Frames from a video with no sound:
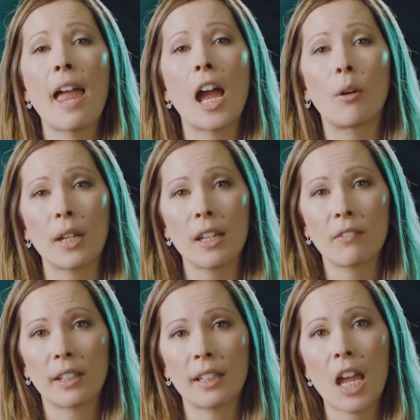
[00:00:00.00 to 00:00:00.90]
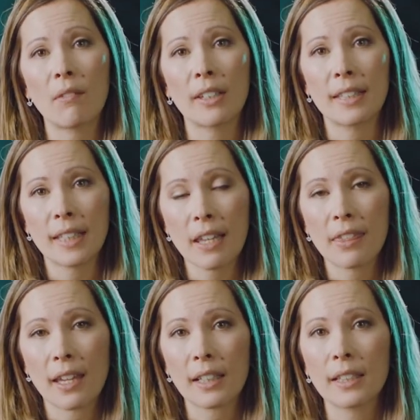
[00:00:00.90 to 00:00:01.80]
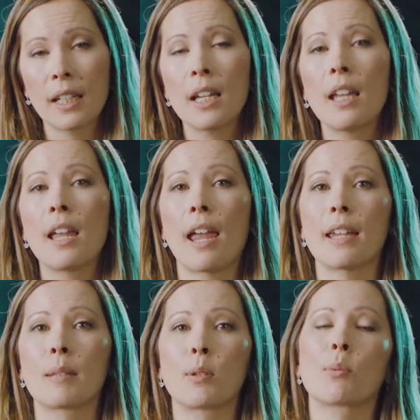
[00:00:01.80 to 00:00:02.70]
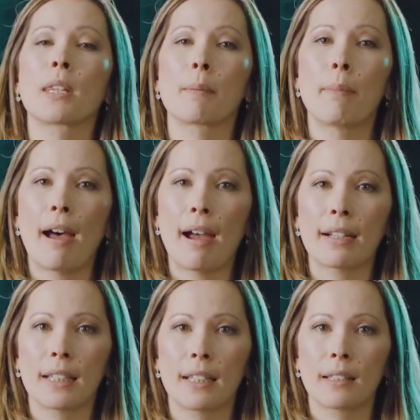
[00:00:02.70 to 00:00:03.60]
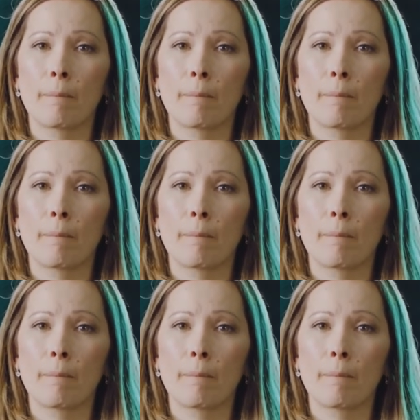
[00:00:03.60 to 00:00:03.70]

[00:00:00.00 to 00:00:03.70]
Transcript: However, having said that, as between the parties,